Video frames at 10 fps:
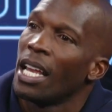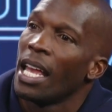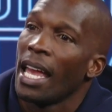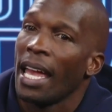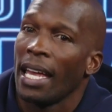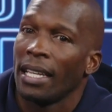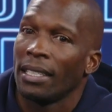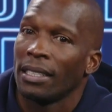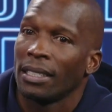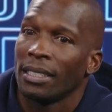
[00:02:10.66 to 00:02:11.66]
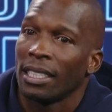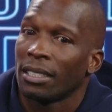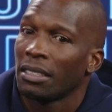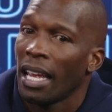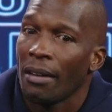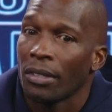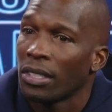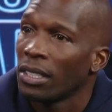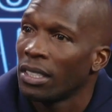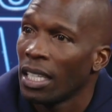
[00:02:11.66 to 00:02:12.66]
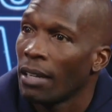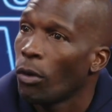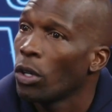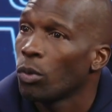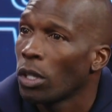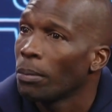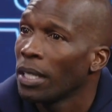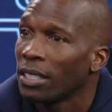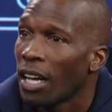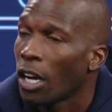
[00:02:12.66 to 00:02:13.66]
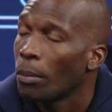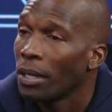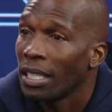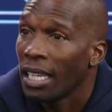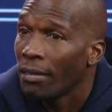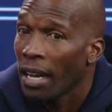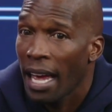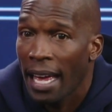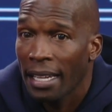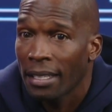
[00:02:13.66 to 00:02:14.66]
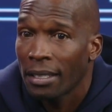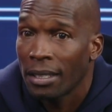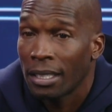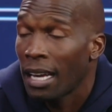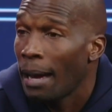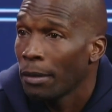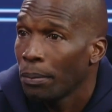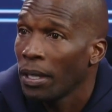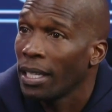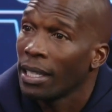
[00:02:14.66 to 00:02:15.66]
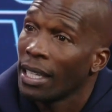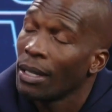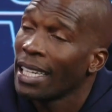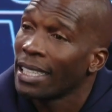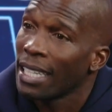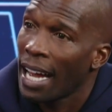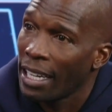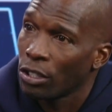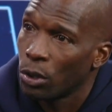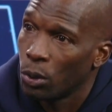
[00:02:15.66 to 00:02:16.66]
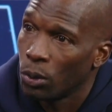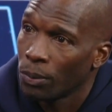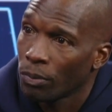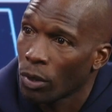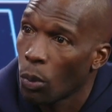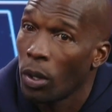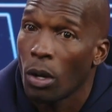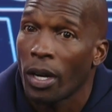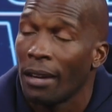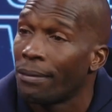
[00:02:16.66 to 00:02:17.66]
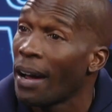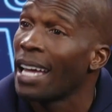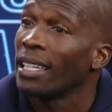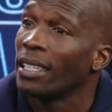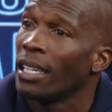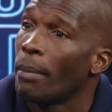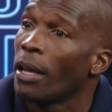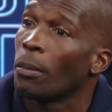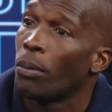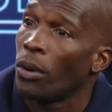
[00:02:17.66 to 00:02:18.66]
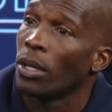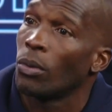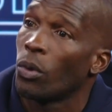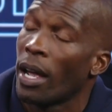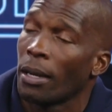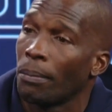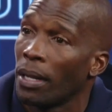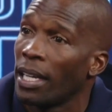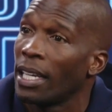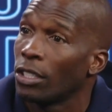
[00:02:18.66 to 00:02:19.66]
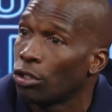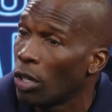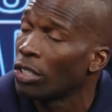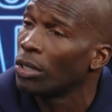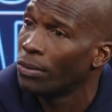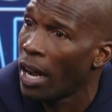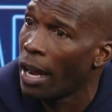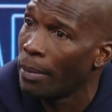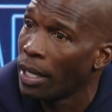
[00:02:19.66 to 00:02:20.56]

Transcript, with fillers: and just ever since then, I've always wanted to play soccer, but never had the time to play. Then I get to high school when, okay, finally I'm at a point where I can play in a structured environment